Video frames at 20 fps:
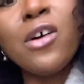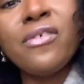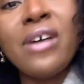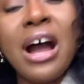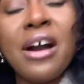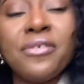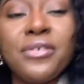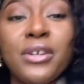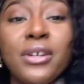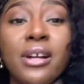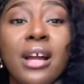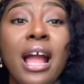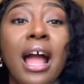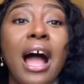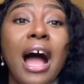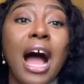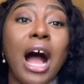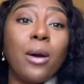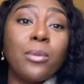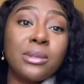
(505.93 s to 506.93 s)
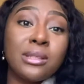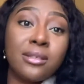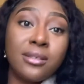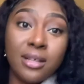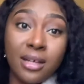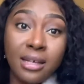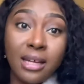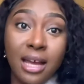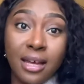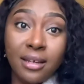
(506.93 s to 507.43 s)
After I was
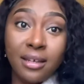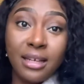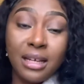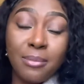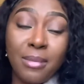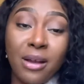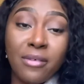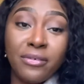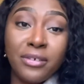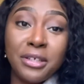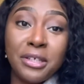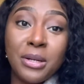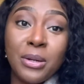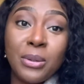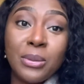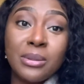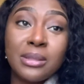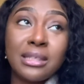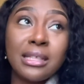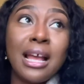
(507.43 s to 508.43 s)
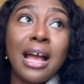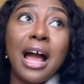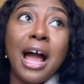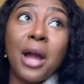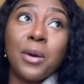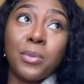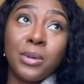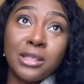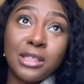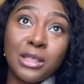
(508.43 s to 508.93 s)
done editing my videos, I
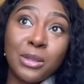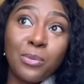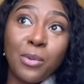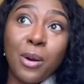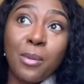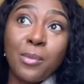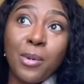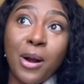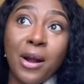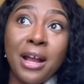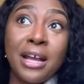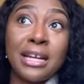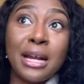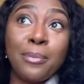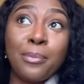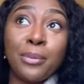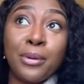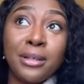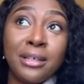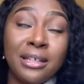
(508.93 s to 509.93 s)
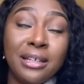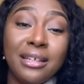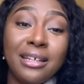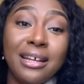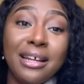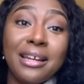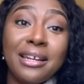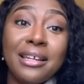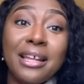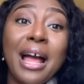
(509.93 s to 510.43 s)
went to Walmart and I printed
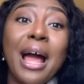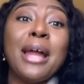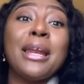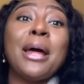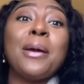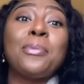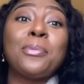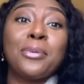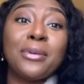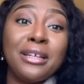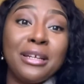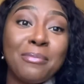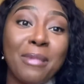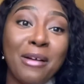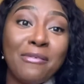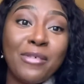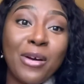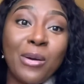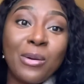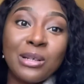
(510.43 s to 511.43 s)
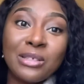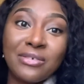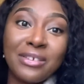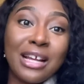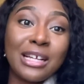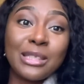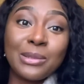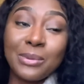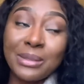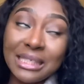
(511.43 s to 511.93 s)
my photos for
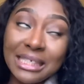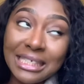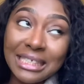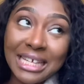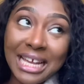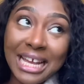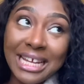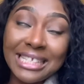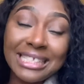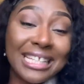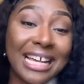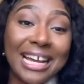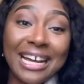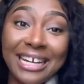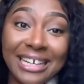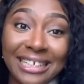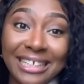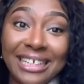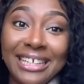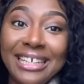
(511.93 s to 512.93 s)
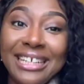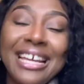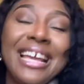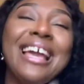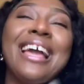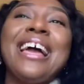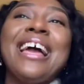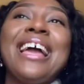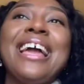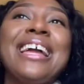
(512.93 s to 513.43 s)
like 20 cents, honey,
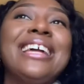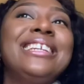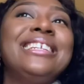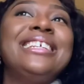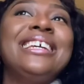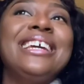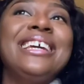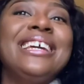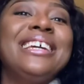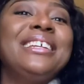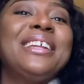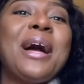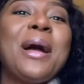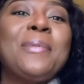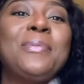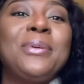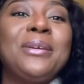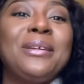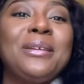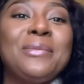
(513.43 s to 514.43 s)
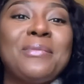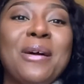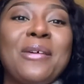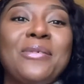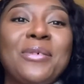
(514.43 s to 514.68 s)
and then I put it in my